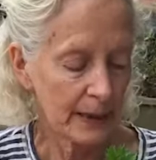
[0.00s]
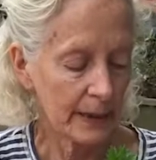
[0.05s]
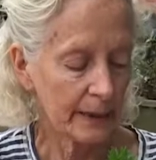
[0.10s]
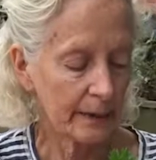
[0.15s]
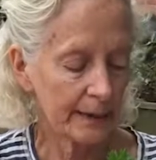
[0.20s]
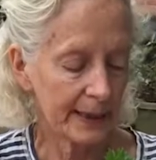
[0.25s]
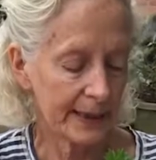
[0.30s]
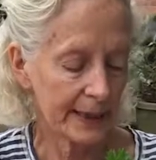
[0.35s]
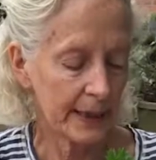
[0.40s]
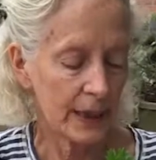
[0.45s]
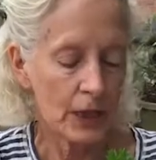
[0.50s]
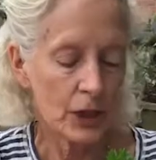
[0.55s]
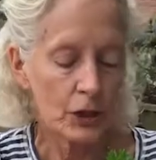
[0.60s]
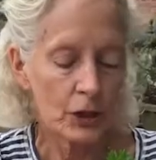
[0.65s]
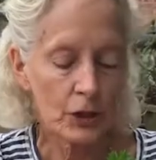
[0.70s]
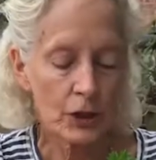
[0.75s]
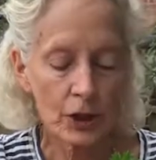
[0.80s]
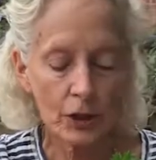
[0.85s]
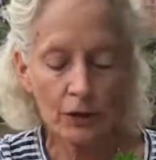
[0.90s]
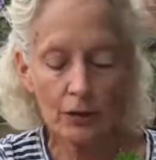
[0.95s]
All right,
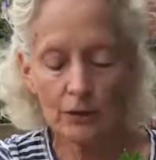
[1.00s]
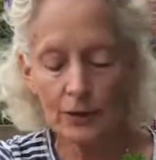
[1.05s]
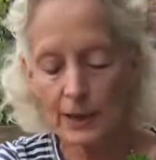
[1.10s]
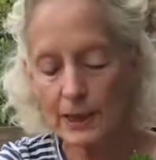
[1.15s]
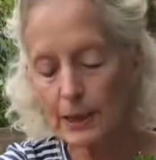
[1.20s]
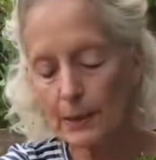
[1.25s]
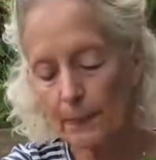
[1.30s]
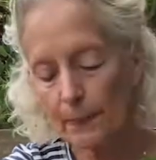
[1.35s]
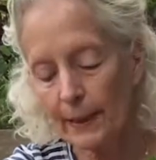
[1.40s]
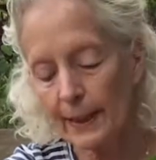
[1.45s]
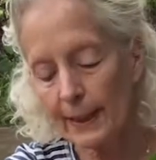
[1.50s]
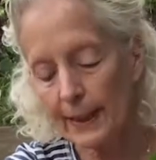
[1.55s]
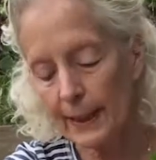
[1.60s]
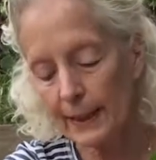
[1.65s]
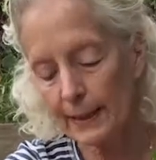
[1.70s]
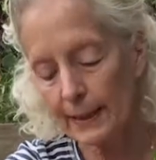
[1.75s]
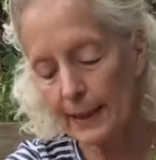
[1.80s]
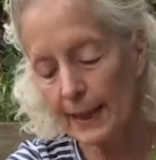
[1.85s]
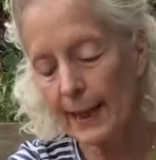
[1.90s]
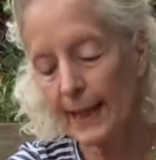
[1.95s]
so this
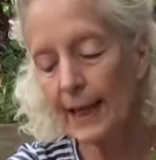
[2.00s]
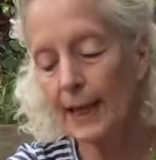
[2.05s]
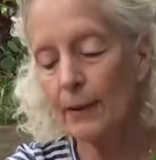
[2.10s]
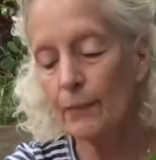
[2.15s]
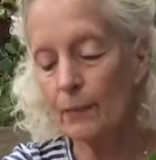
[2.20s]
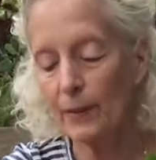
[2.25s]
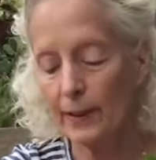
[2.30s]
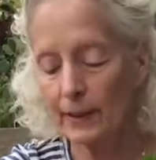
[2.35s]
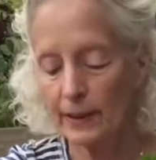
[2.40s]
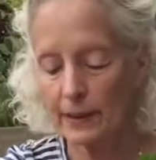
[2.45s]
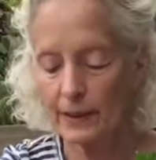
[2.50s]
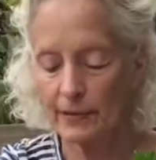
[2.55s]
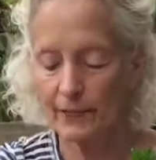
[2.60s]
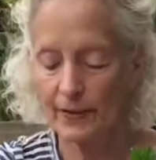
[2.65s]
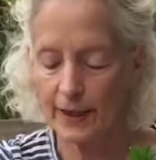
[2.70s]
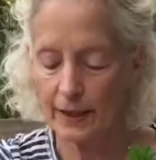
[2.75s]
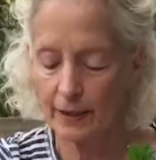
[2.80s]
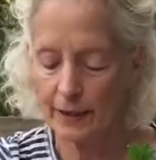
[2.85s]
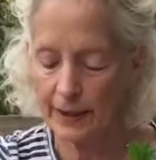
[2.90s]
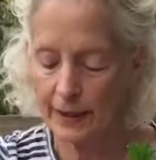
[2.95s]
plant came with its
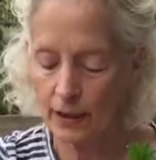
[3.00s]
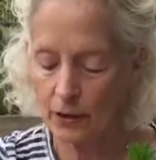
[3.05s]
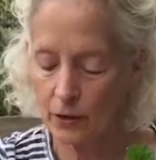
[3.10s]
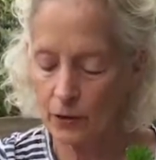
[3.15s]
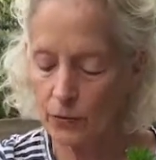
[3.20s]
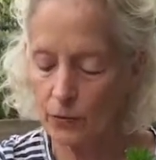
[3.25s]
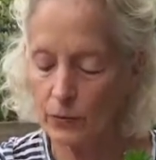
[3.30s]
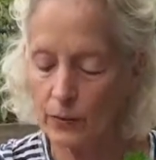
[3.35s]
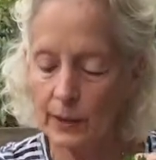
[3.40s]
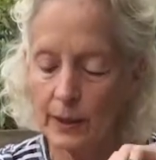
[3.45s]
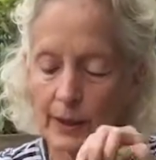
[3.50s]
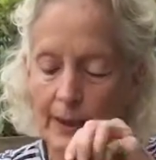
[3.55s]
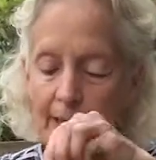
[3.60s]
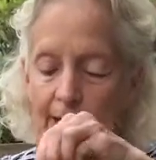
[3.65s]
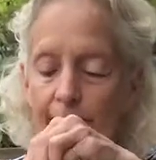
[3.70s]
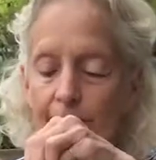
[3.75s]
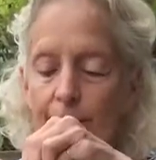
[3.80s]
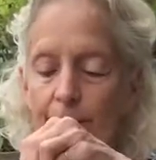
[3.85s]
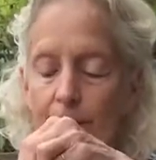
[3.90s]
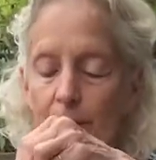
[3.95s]
very own
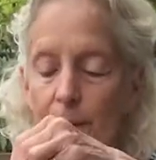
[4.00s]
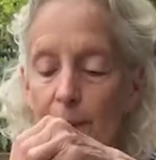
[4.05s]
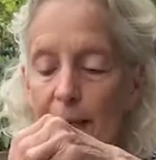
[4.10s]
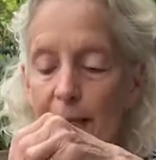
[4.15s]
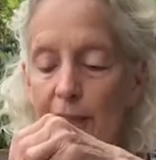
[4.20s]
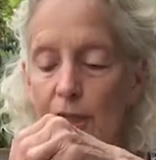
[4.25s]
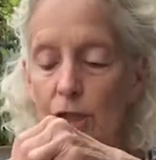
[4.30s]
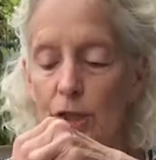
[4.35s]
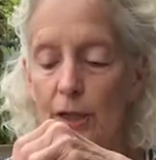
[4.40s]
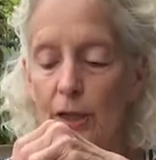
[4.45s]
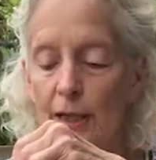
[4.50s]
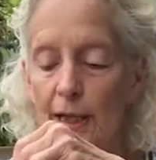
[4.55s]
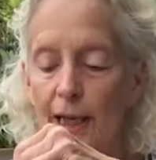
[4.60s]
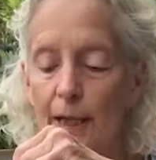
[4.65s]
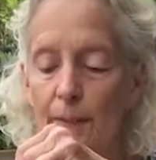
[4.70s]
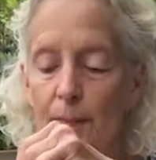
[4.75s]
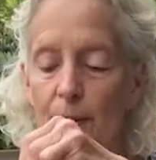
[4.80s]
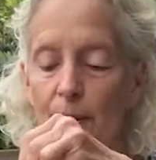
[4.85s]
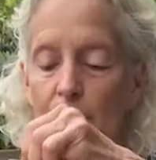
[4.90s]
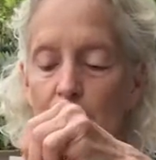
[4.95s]
information
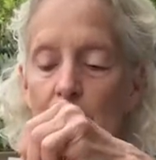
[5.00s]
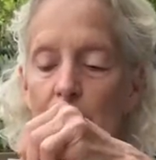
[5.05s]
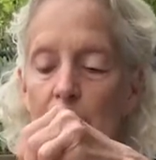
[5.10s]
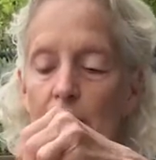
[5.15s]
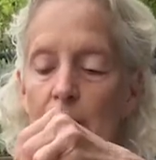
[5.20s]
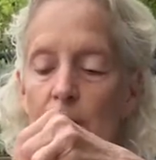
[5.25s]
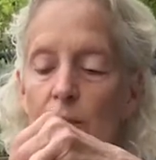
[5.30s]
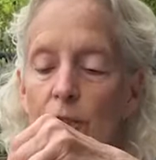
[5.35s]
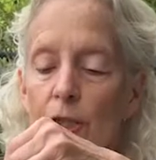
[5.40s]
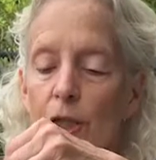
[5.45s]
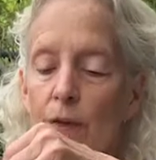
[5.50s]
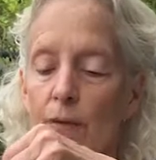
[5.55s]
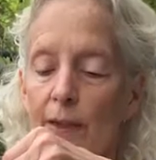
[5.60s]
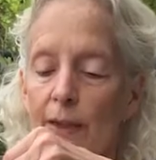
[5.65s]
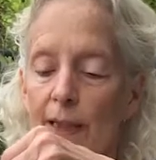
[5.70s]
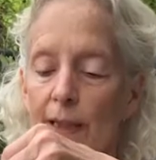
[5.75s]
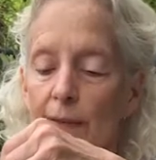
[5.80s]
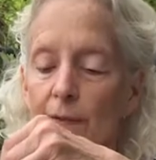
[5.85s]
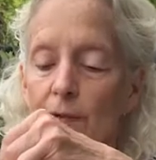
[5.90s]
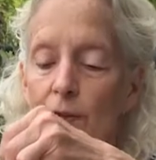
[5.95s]
label. So
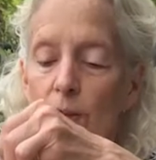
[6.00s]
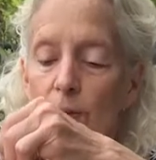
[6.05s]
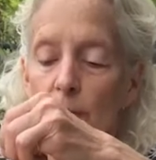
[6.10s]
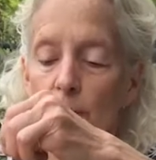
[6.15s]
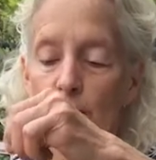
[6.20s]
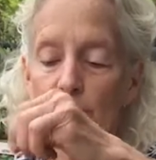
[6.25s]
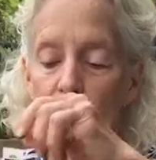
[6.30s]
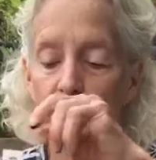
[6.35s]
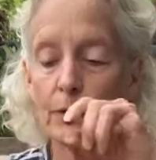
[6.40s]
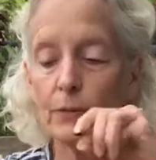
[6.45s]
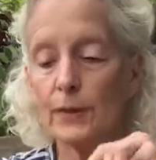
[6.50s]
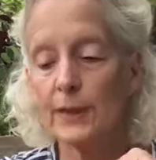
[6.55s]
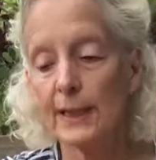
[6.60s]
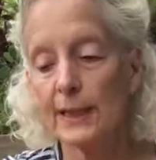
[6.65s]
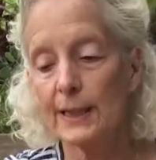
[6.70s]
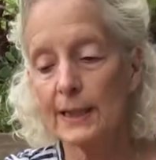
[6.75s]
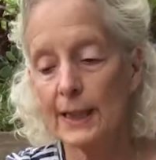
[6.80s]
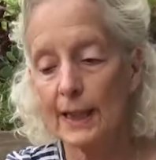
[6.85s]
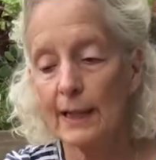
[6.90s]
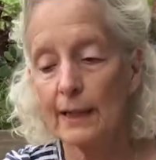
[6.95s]
it gives you a few
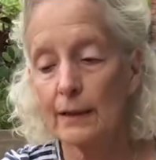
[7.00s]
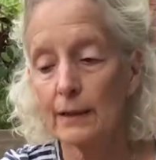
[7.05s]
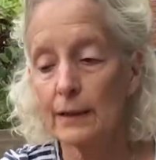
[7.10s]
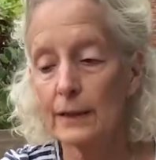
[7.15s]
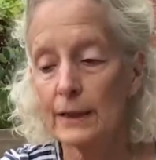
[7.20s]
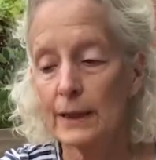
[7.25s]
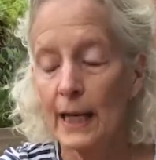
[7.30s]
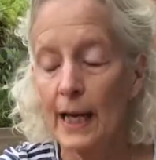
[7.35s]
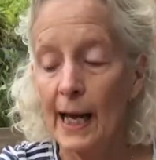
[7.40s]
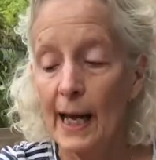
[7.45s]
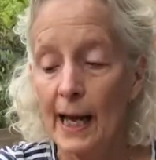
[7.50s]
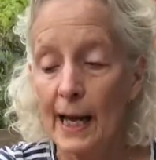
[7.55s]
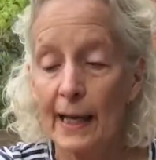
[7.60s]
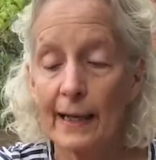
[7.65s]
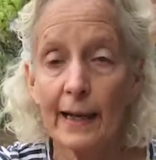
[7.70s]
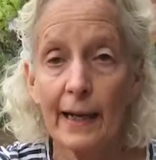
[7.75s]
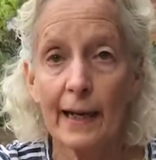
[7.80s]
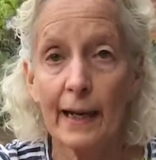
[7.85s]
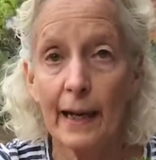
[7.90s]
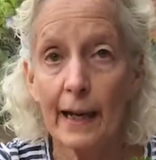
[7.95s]
details,
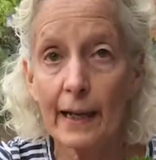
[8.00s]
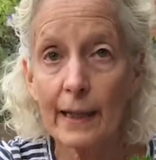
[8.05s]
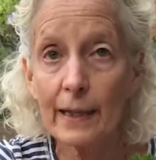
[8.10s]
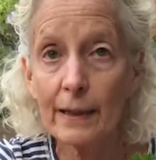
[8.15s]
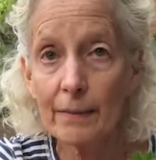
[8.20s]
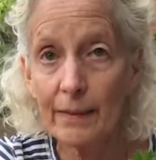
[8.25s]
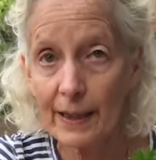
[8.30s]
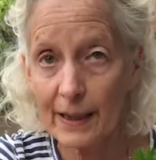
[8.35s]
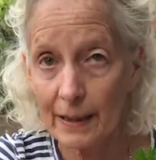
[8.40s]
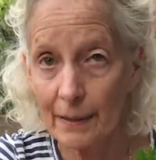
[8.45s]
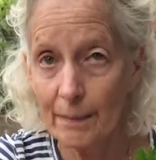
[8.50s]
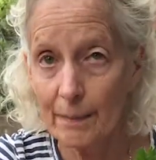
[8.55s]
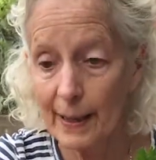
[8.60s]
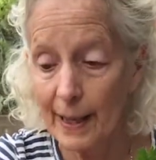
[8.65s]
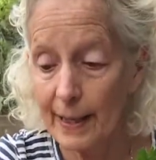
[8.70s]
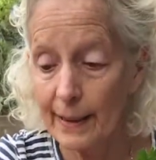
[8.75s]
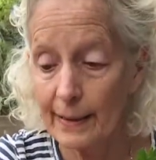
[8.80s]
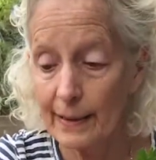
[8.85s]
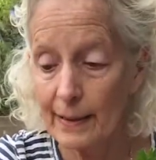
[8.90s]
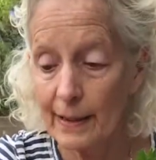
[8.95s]
and I highly
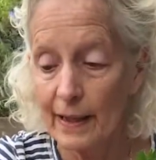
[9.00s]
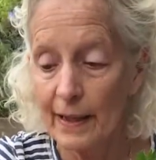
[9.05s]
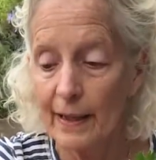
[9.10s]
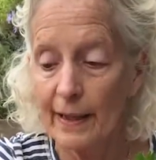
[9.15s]
recommend